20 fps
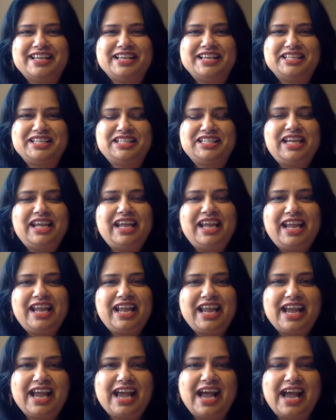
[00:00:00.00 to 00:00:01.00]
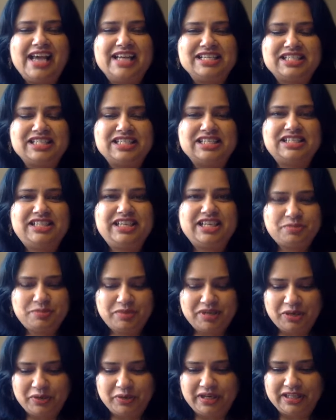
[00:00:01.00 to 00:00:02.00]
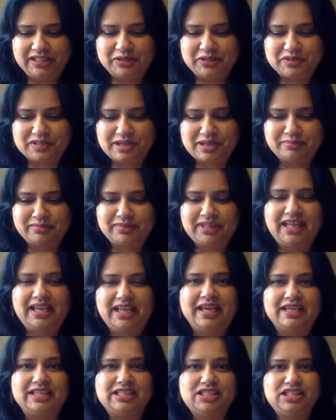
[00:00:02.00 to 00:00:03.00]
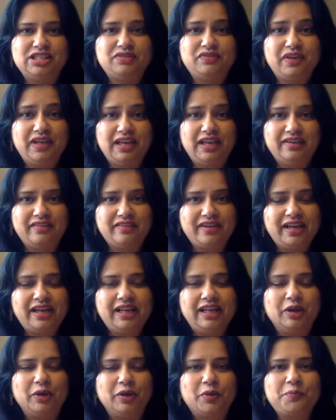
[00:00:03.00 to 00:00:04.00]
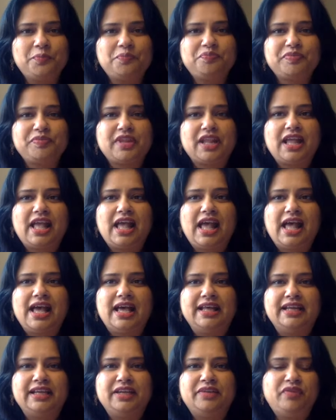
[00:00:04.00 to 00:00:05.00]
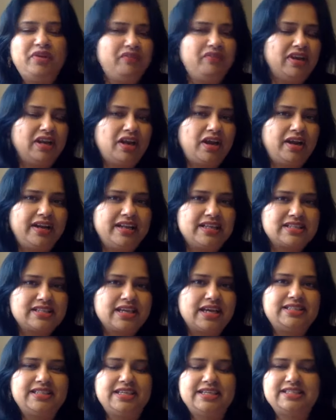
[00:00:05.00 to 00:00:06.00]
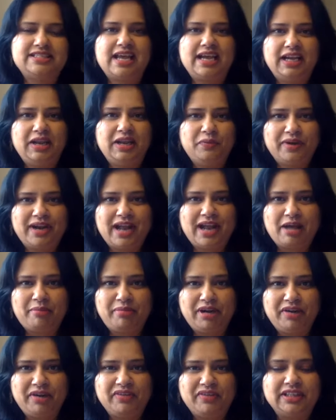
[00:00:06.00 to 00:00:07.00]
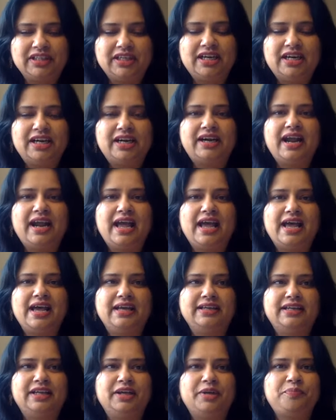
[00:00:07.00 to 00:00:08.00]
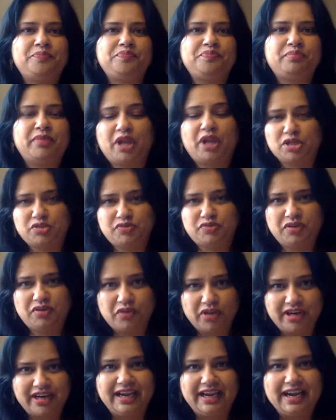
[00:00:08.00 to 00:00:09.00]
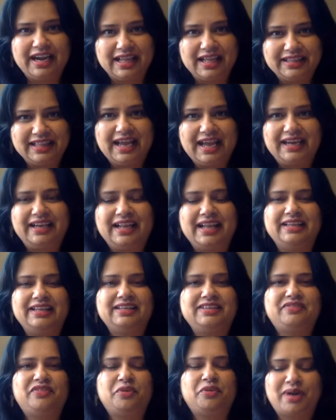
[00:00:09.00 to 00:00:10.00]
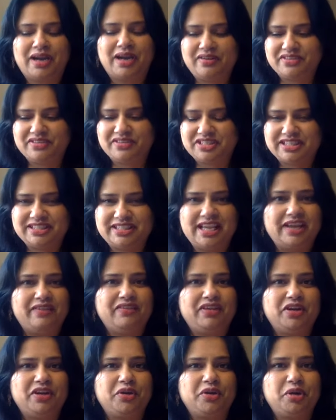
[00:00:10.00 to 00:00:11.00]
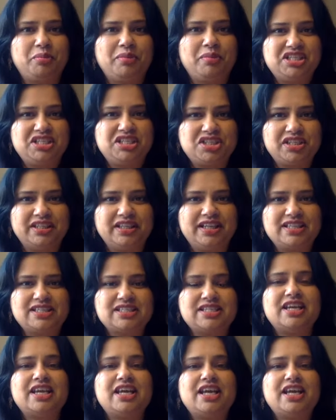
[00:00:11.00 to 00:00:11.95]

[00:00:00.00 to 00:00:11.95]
She has been going through something and she's feeling really low. And we will not discuss exactly what happened with her, and because we have already done that. And for privacy's sake, we're not going to mention this.